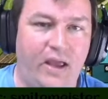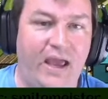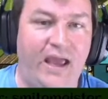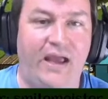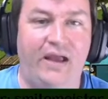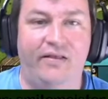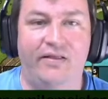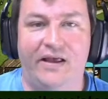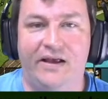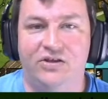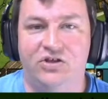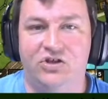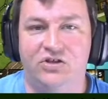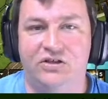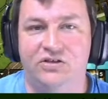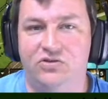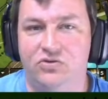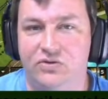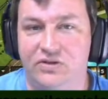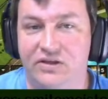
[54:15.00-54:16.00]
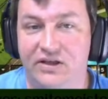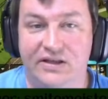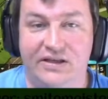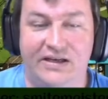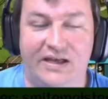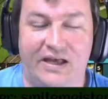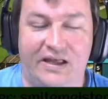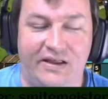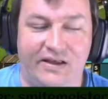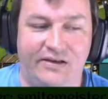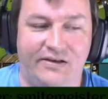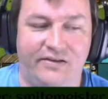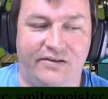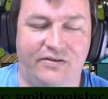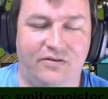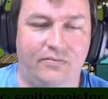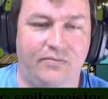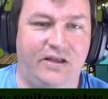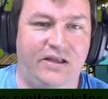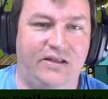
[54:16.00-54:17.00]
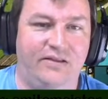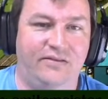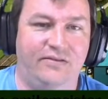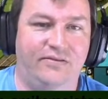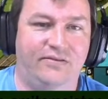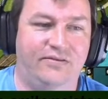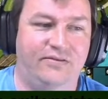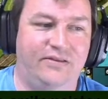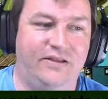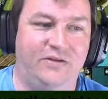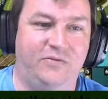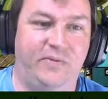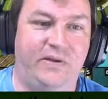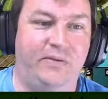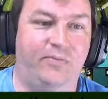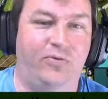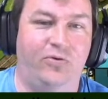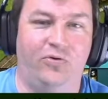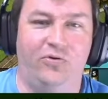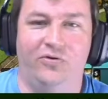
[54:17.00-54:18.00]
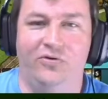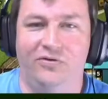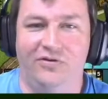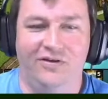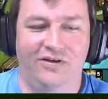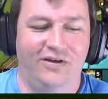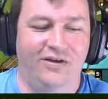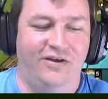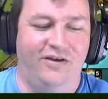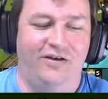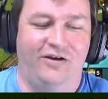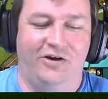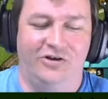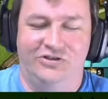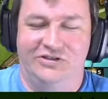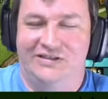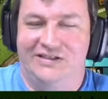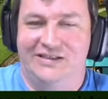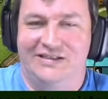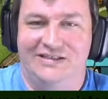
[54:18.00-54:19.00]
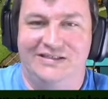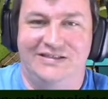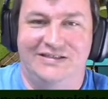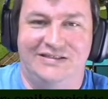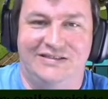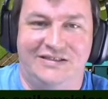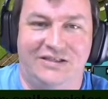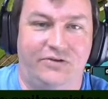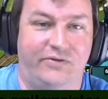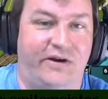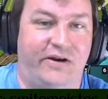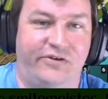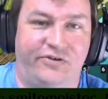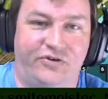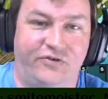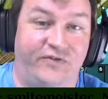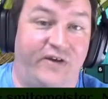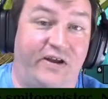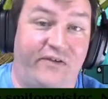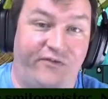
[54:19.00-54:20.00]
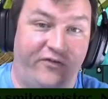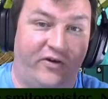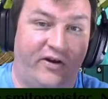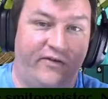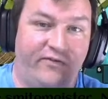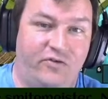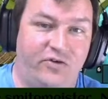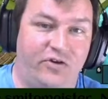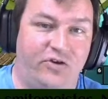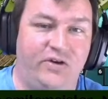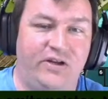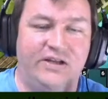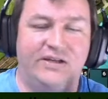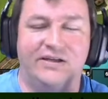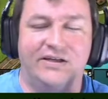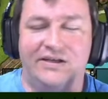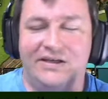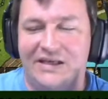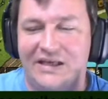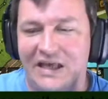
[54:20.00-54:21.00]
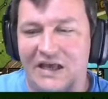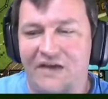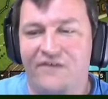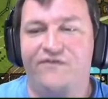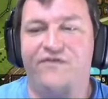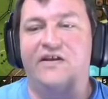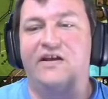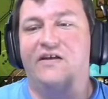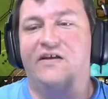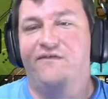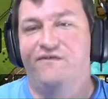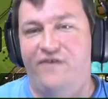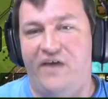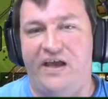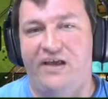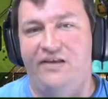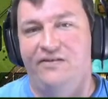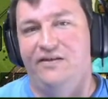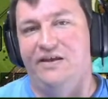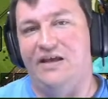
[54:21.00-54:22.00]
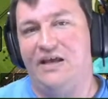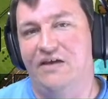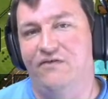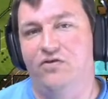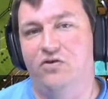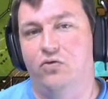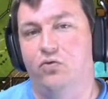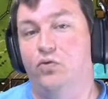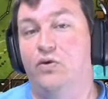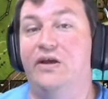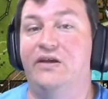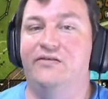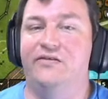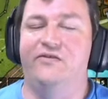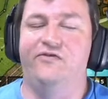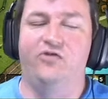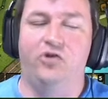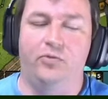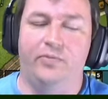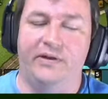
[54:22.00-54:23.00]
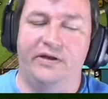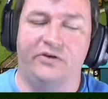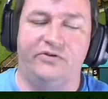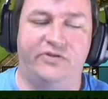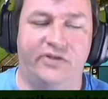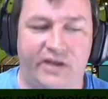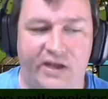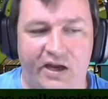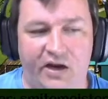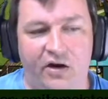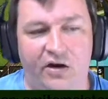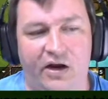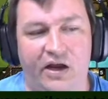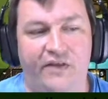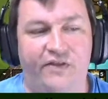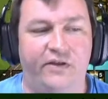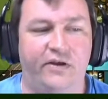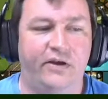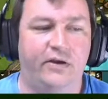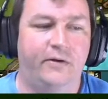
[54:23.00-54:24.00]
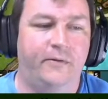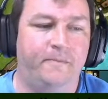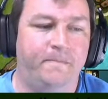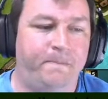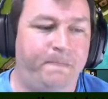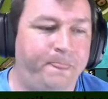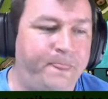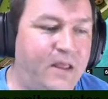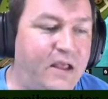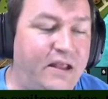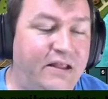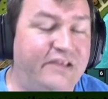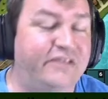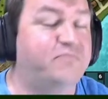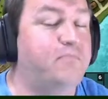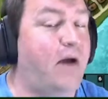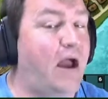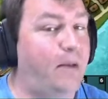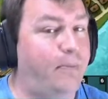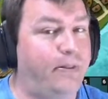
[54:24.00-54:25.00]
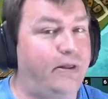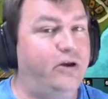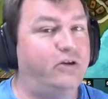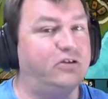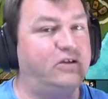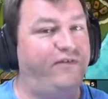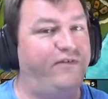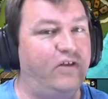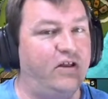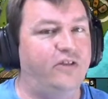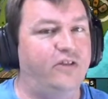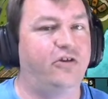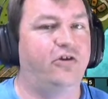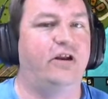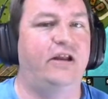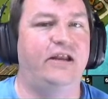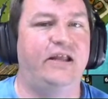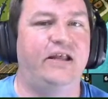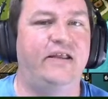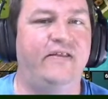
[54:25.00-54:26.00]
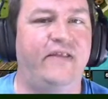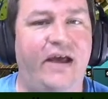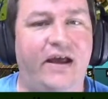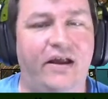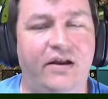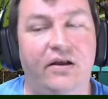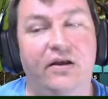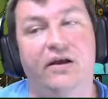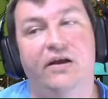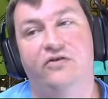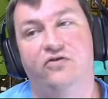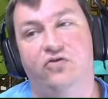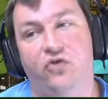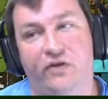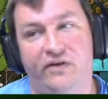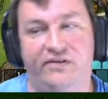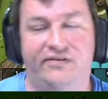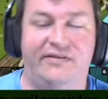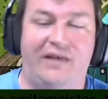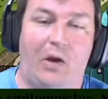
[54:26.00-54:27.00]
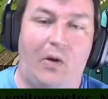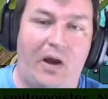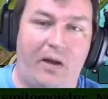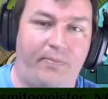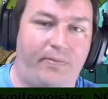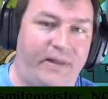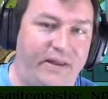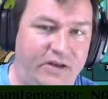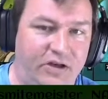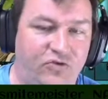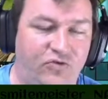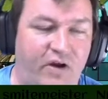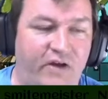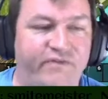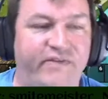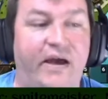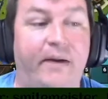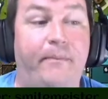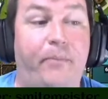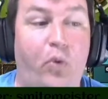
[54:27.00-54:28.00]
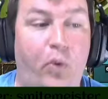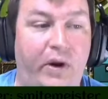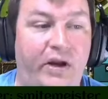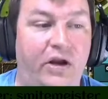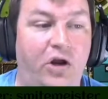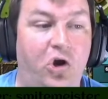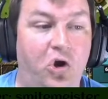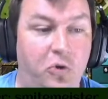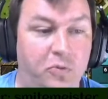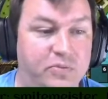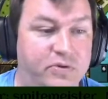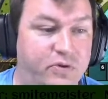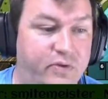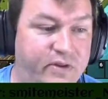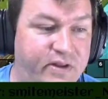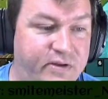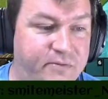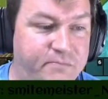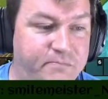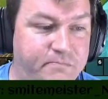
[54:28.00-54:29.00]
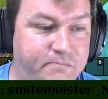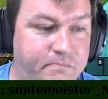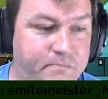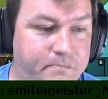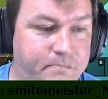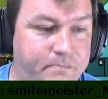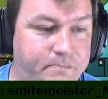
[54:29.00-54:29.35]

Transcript: hey, like just because you dilly-dally doesn't mean these people are just going to sit around and survive forever. You need to give it a face and give it a reason for your players to care, I think. At least my players, I feel like they're going to need that. So this is how I plan to drive that point home to them.